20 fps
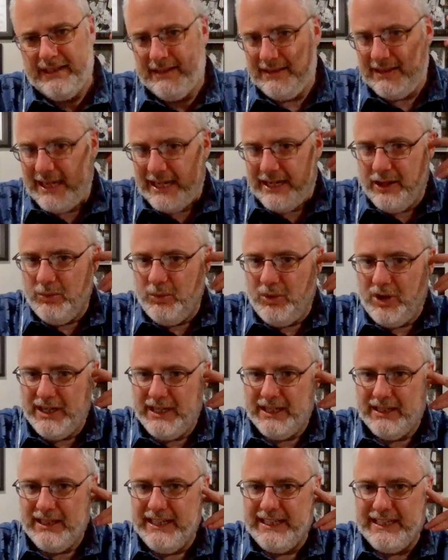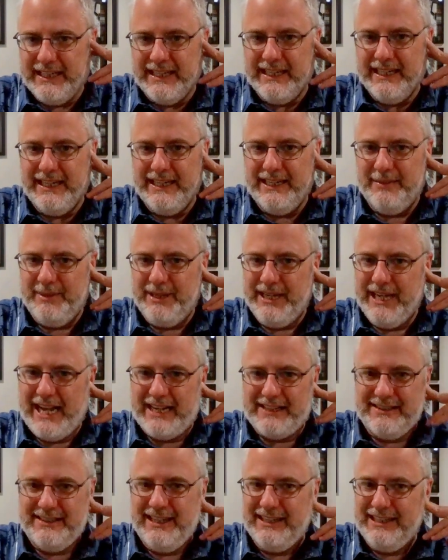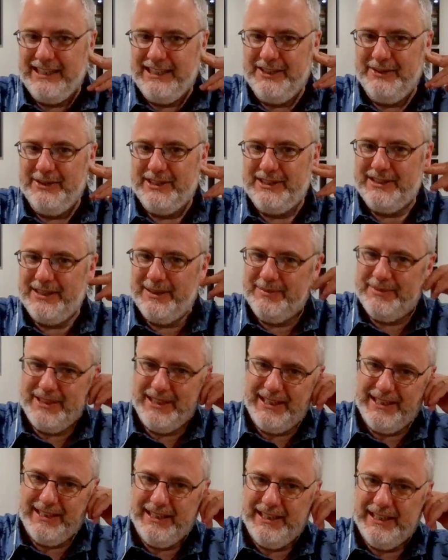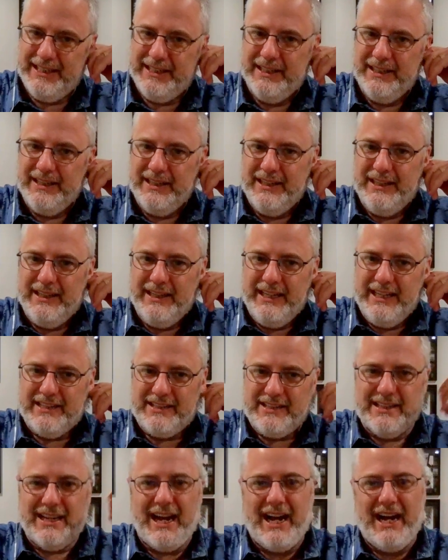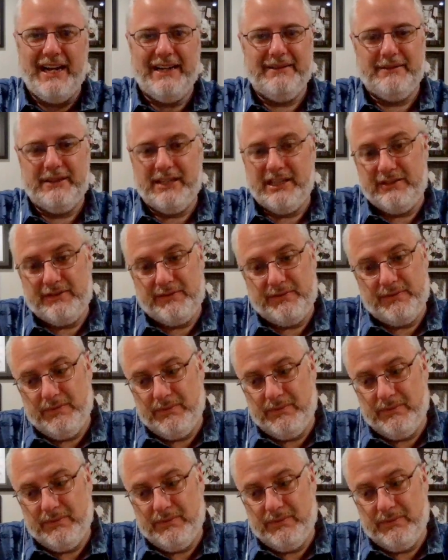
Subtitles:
I don't want it leaking in and me accidentally doing something that is not, because